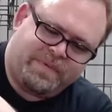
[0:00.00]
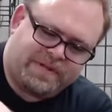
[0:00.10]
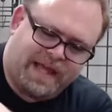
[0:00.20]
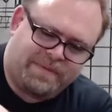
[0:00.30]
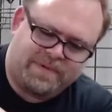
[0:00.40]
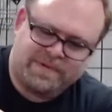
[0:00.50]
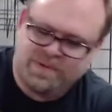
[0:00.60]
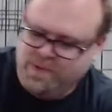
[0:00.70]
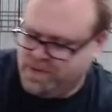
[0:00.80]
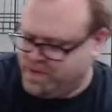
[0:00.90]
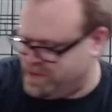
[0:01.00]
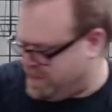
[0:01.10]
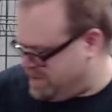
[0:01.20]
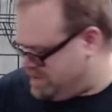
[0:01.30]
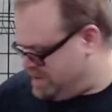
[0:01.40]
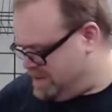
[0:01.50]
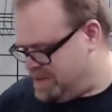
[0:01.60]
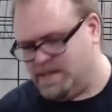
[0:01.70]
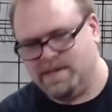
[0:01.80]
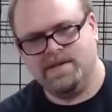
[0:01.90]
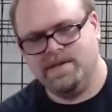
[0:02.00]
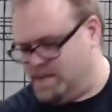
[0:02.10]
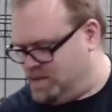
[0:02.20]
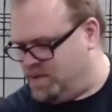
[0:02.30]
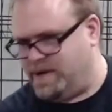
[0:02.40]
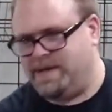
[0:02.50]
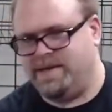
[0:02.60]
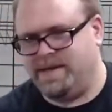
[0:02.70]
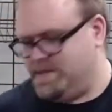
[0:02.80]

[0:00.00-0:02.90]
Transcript: your table or or anything.